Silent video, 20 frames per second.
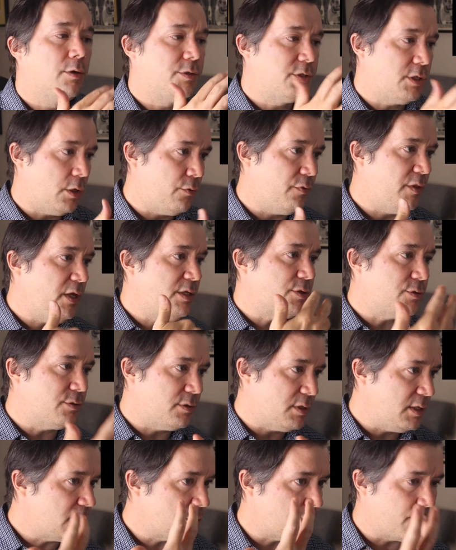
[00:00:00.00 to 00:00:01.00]
So this
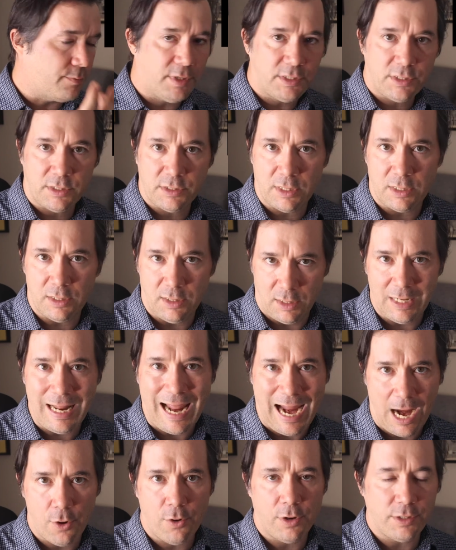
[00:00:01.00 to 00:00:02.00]
is
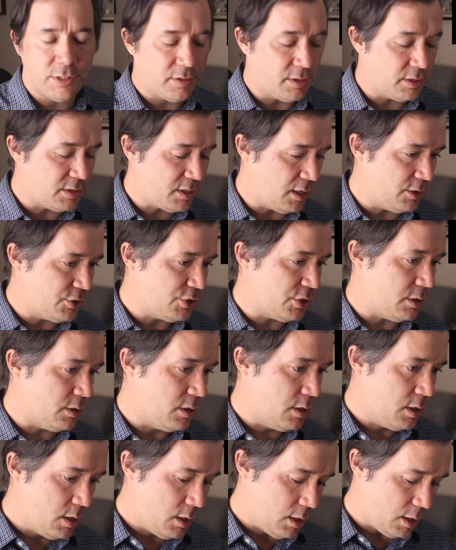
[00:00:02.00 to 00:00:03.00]
inherent in the tension
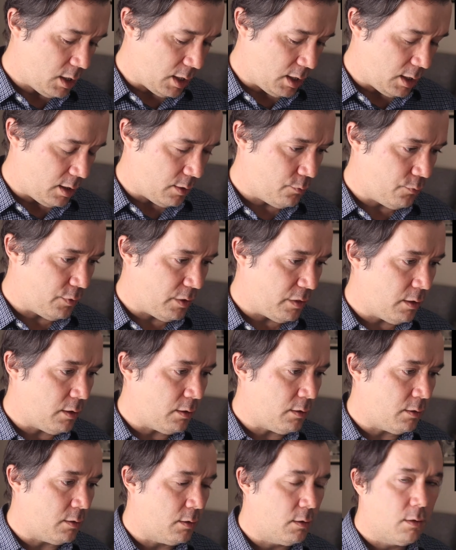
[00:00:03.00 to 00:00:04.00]

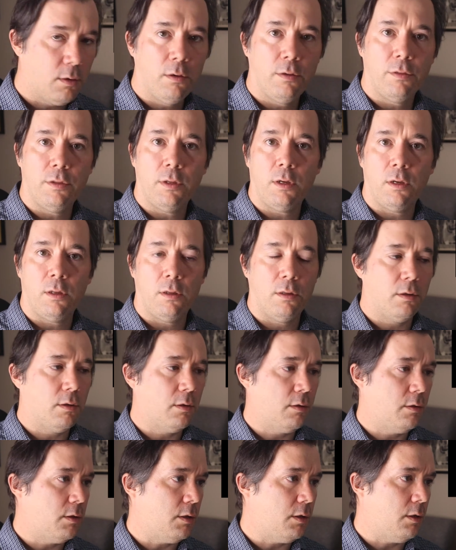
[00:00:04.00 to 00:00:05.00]
within the
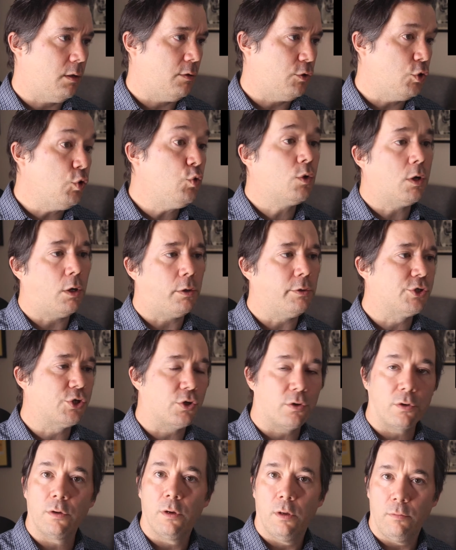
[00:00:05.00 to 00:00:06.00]
new
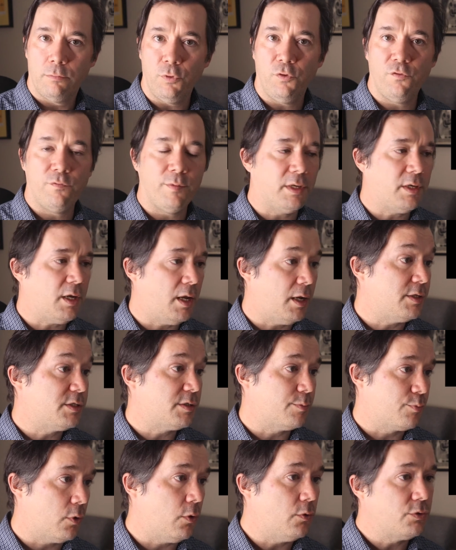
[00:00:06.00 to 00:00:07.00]
culture movement and its
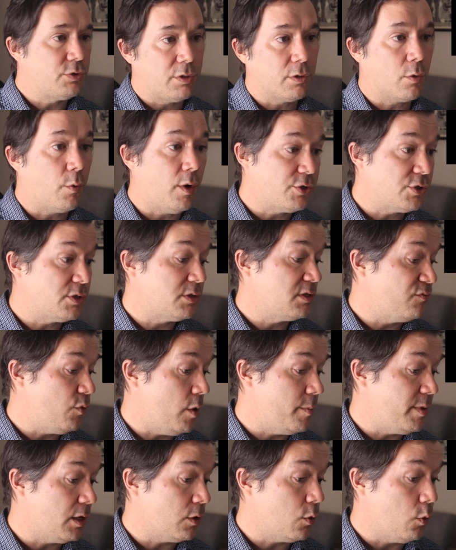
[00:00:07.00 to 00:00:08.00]
approach to the questions of
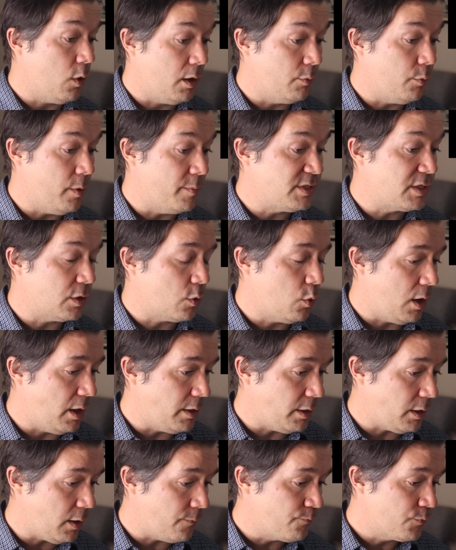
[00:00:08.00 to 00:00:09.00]
women's
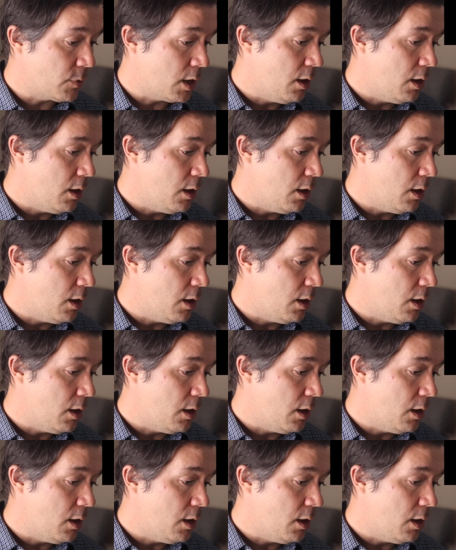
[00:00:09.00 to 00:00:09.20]
equality.